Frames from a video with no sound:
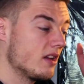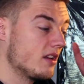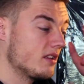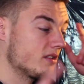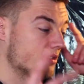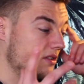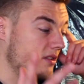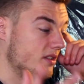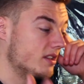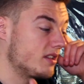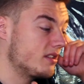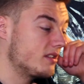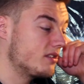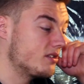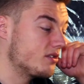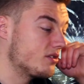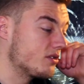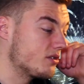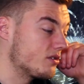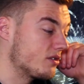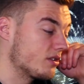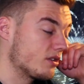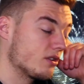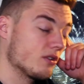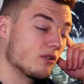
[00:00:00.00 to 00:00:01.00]
So this is
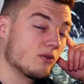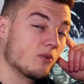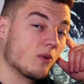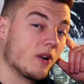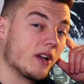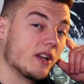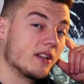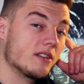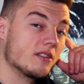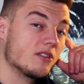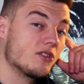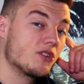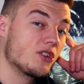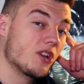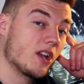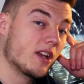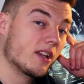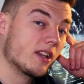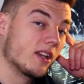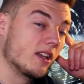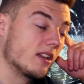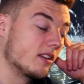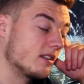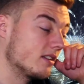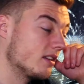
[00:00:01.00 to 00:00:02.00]
just a good way to
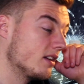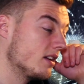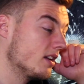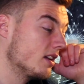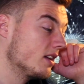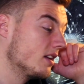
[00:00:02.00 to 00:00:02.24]
check in,